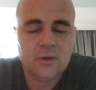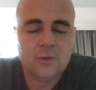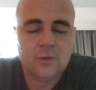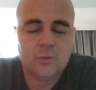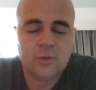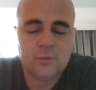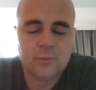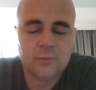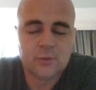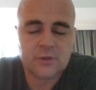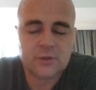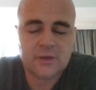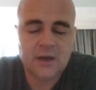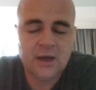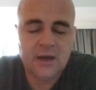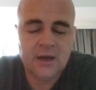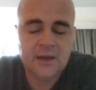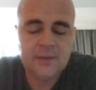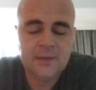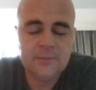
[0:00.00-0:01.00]
One more
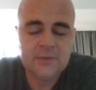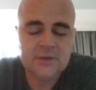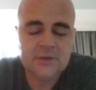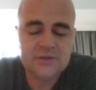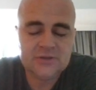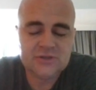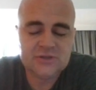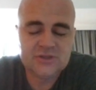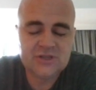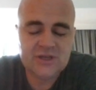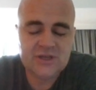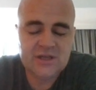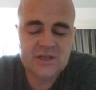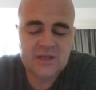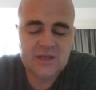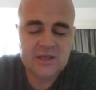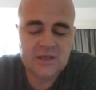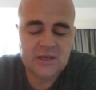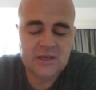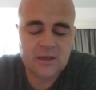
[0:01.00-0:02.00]
time.
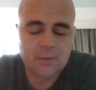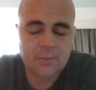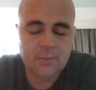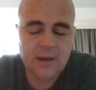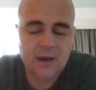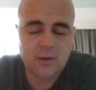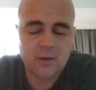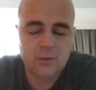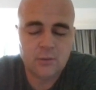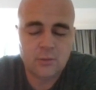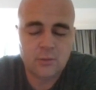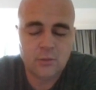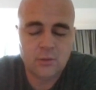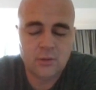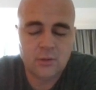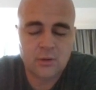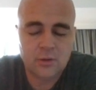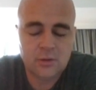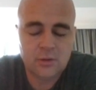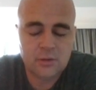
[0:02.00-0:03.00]
Ji iga bao
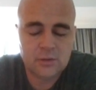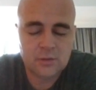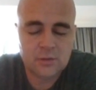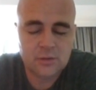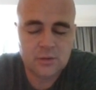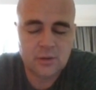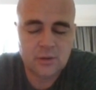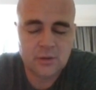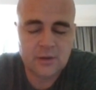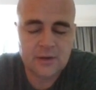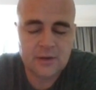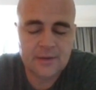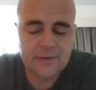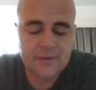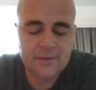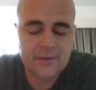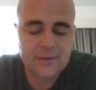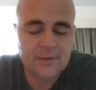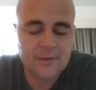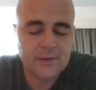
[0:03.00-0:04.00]
guo. All right,
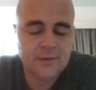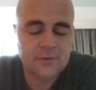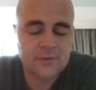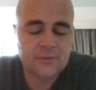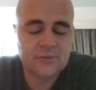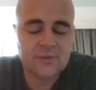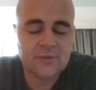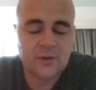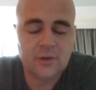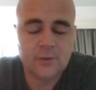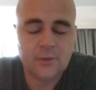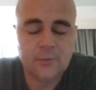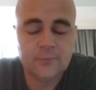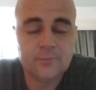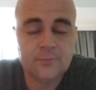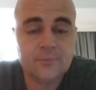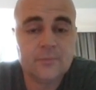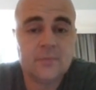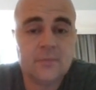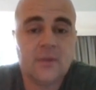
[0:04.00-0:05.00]
so
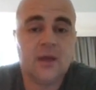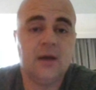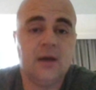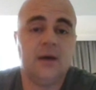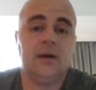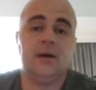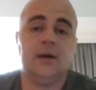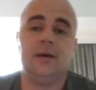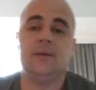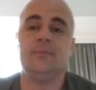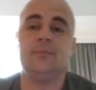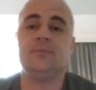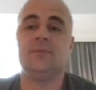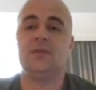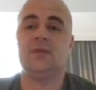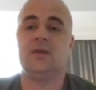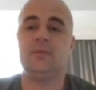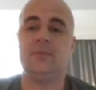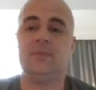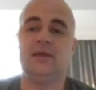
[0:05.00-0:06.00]

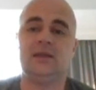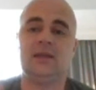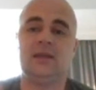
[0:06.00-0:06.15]
give me a